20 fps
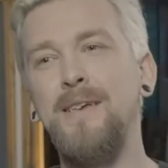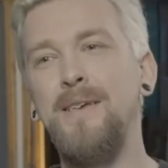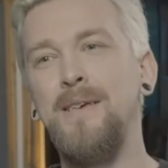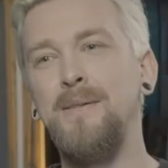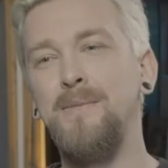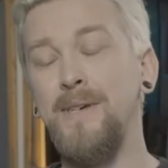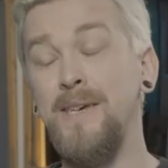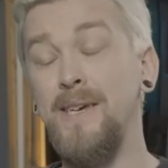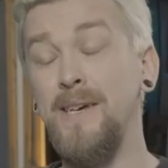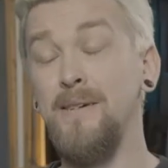
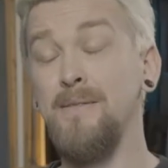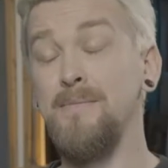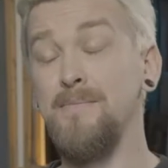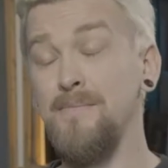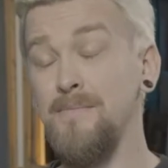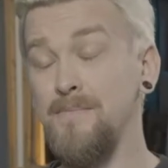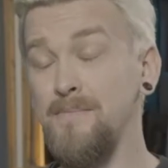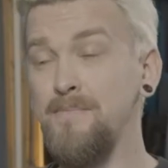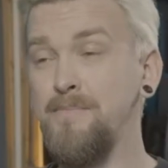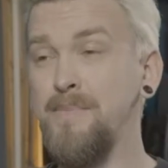But yeah,
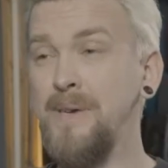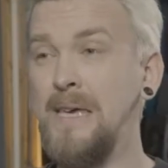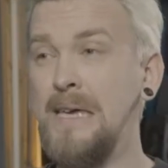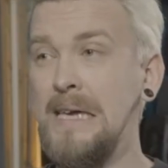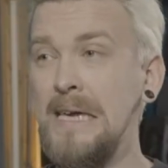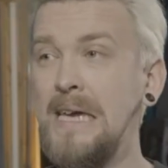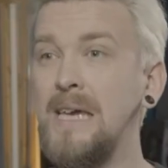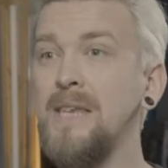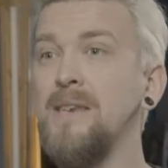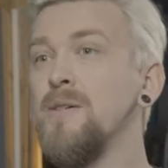
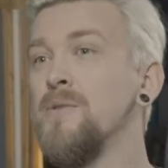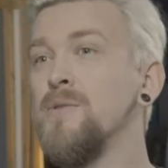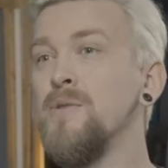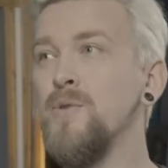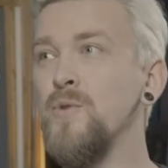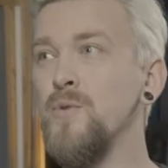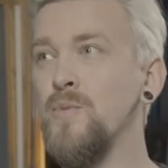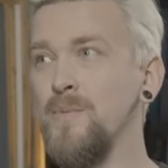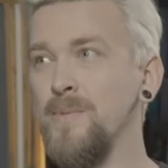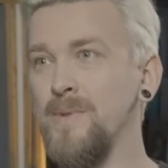being in a
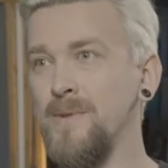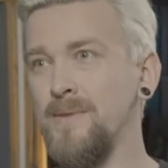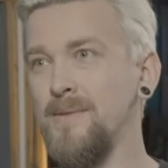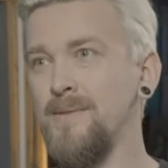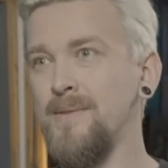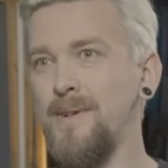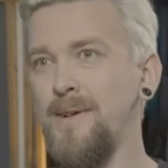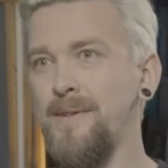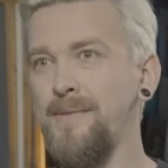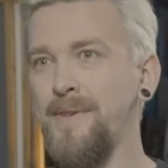room,
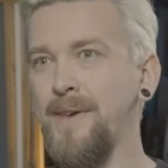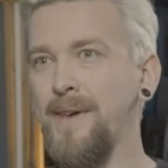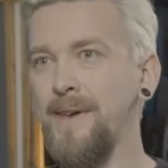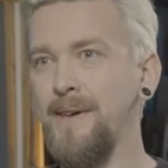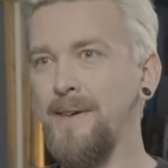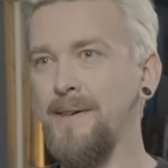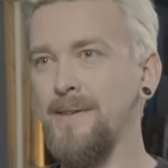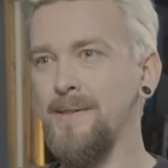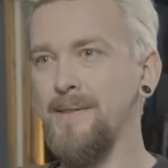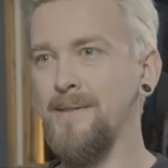I
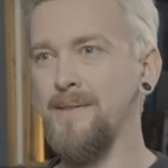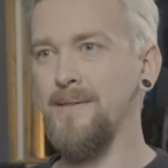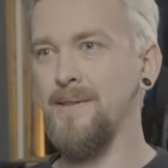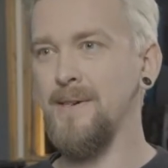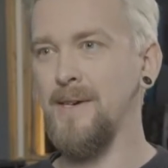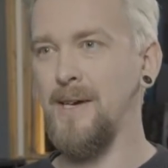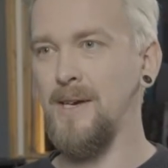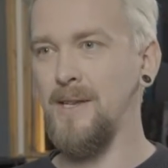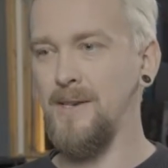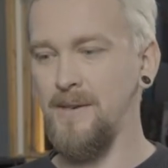think,
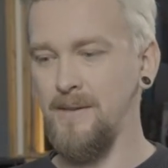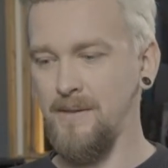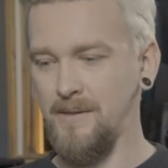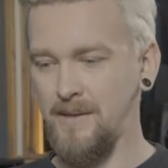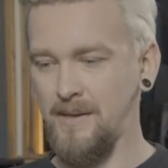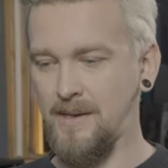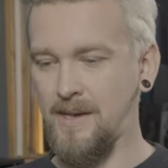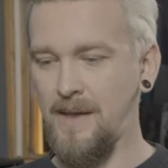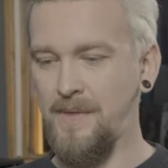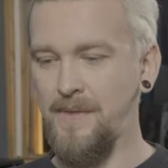and
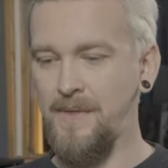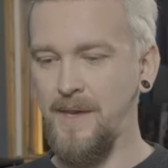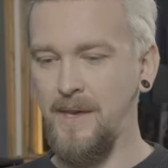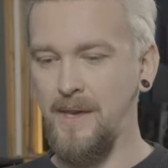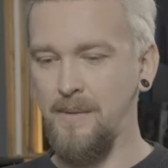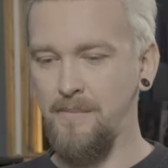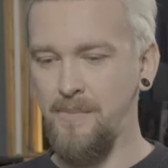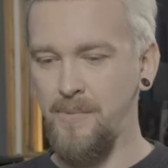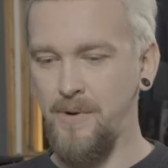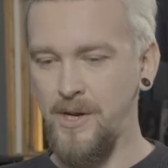get the
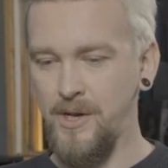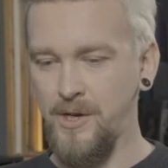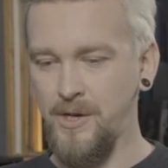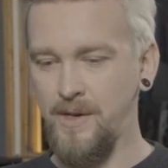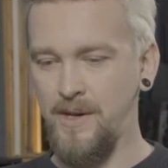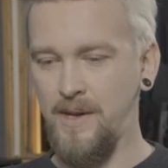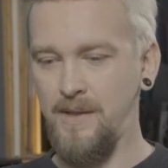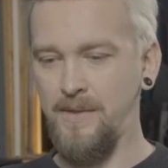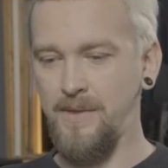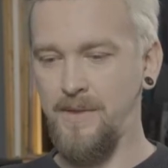
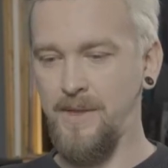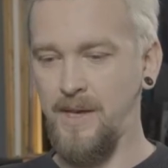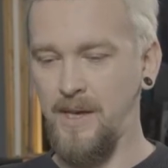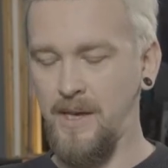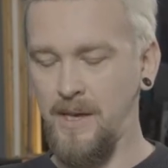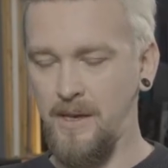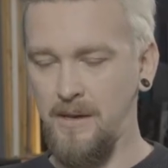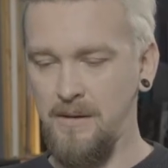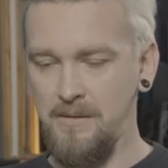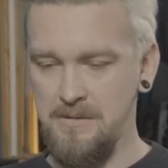impression and
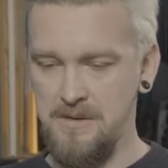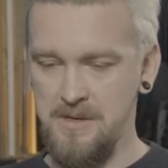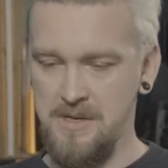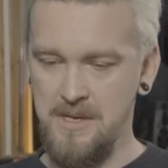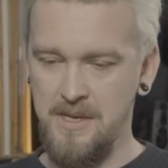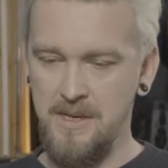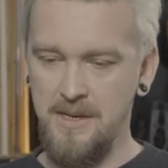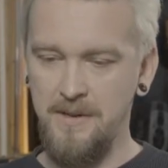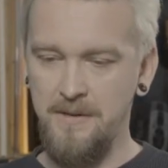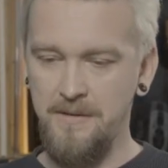the
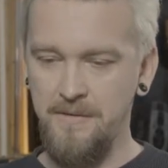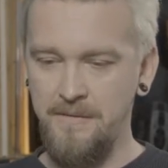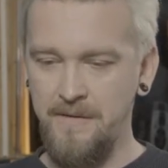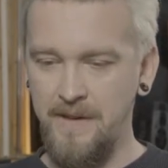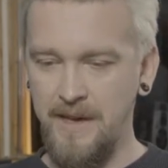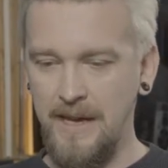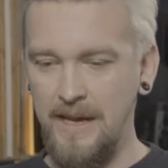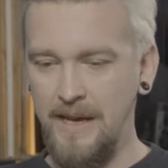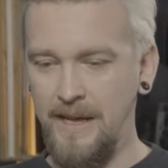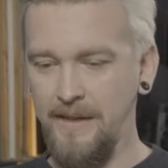
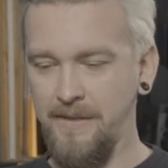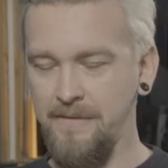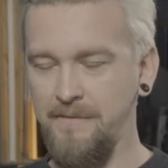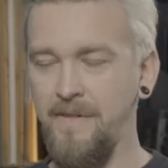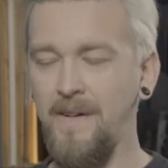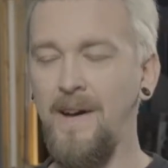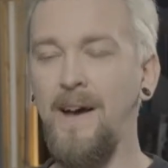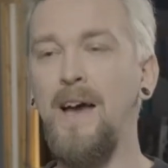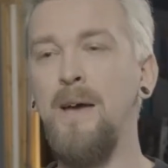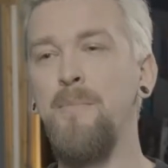feeling, the
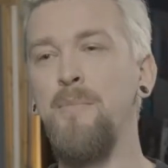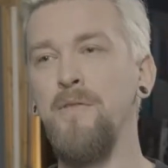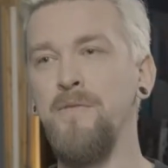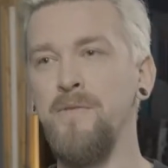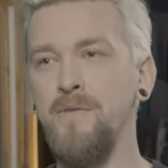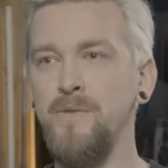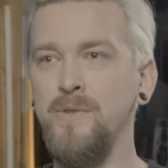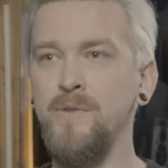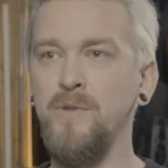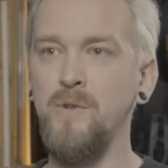vibe of
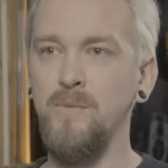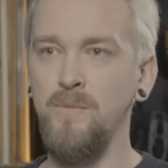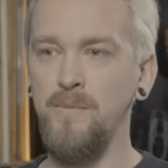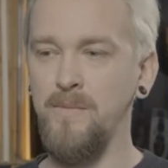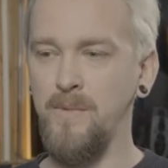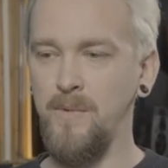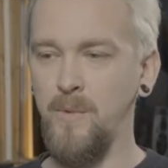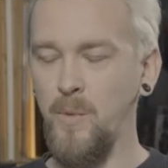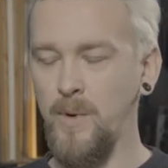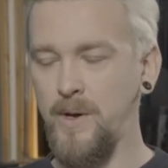a
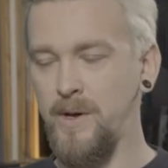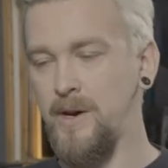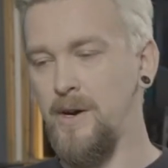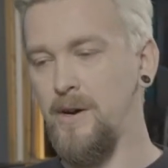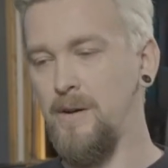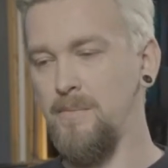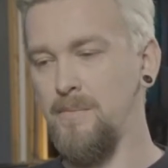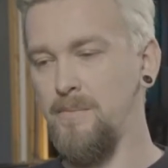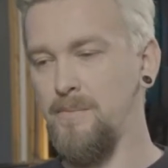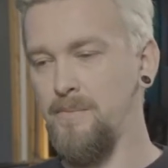room
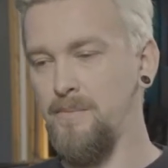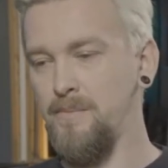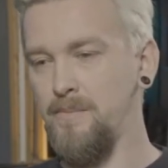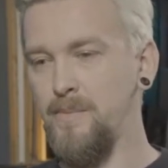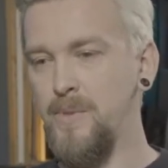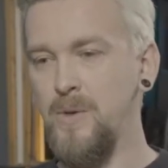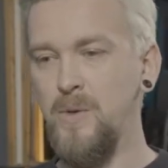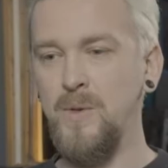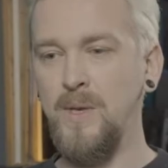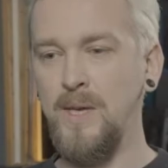where
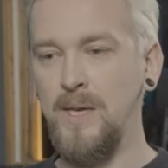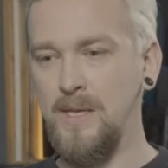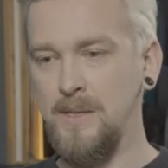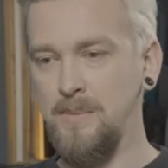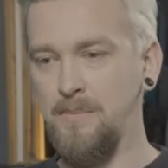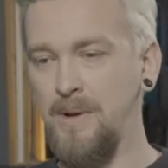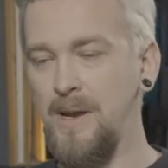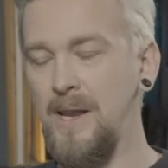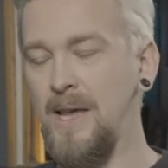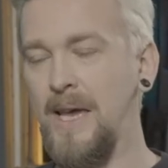music is
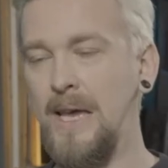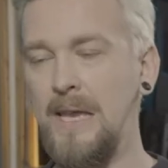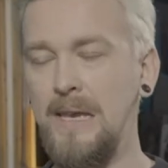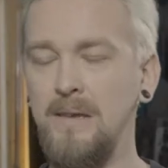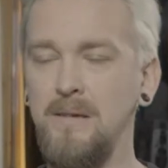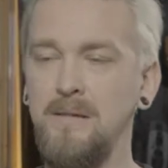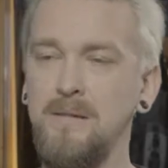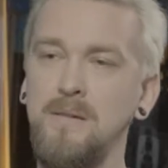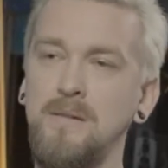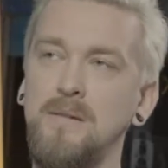played,
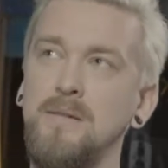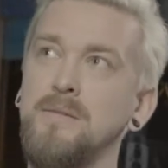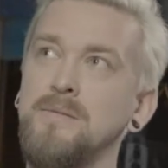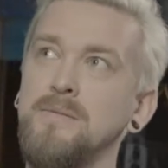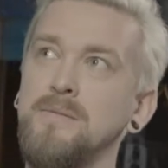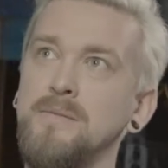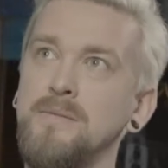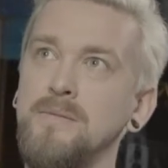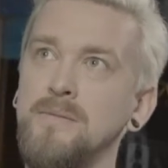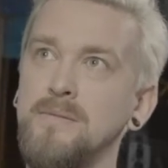
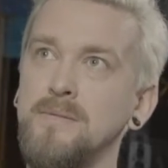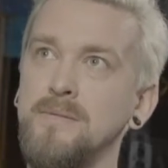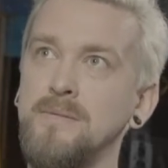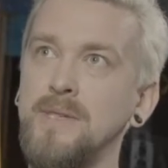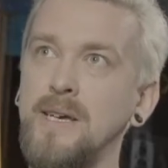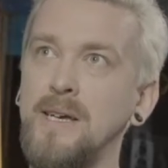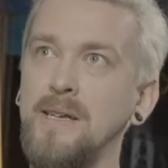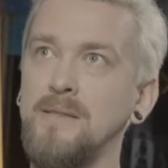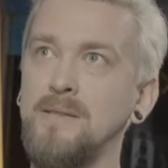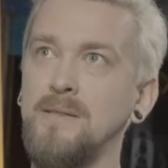
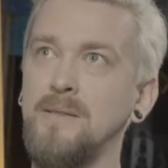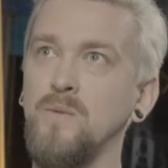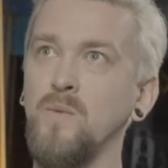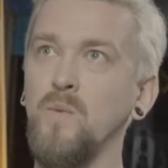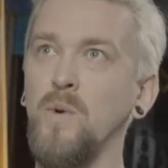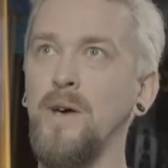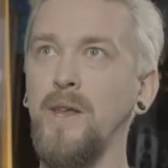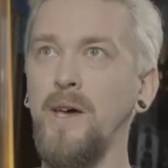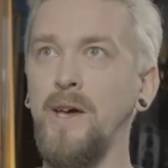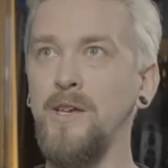that's
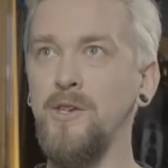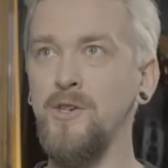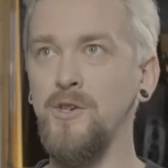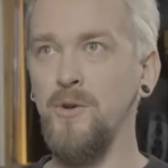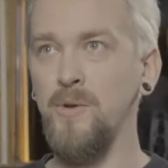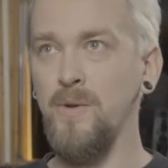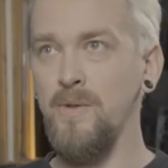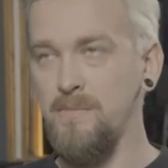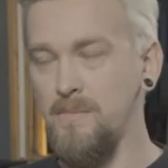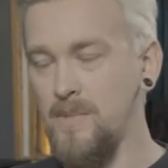what I
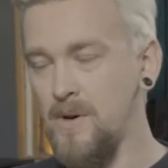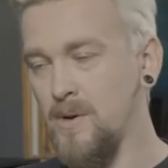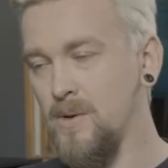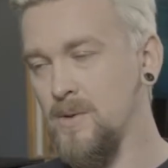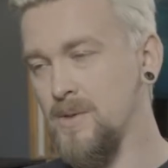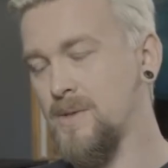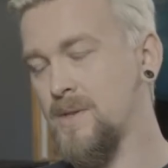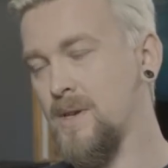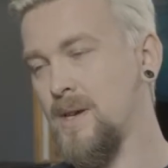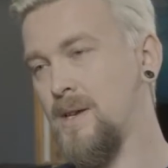enjoy the
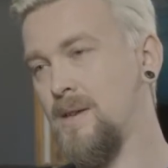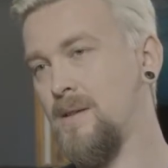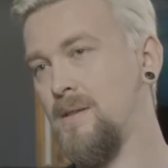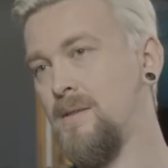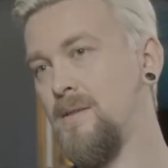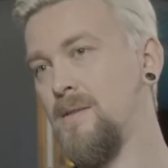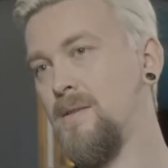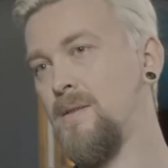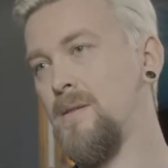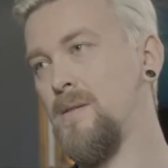most
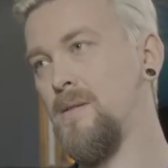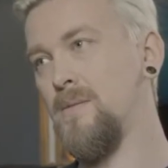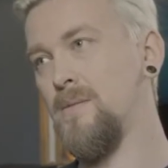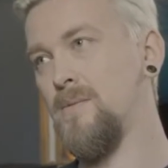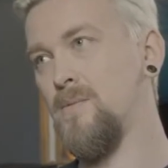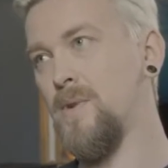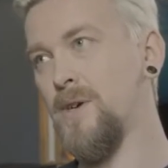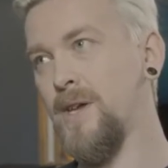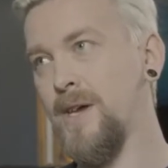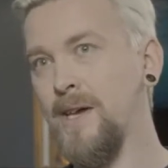and
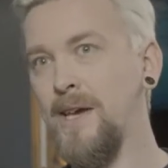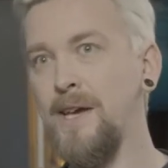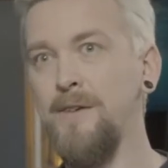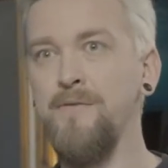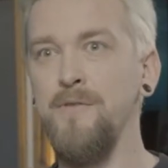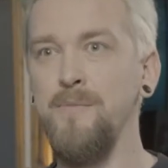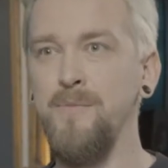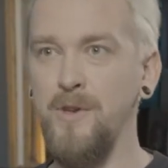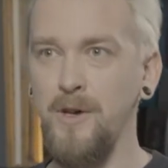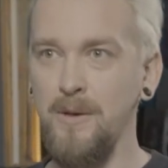what I get
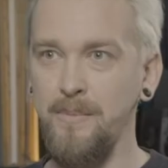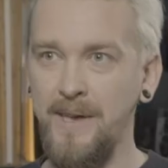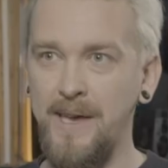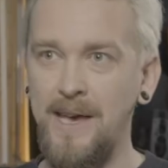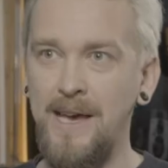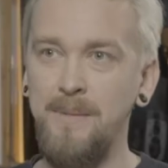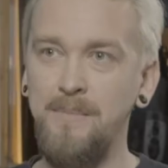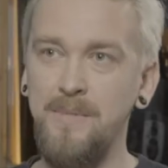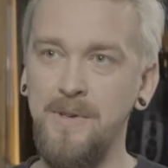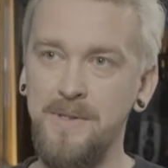from Dolby
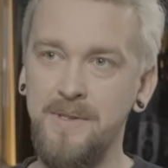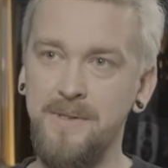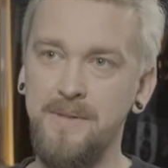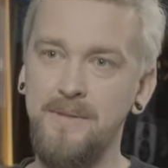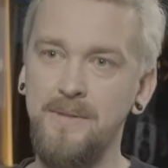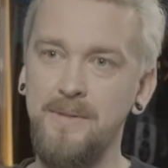Atmos.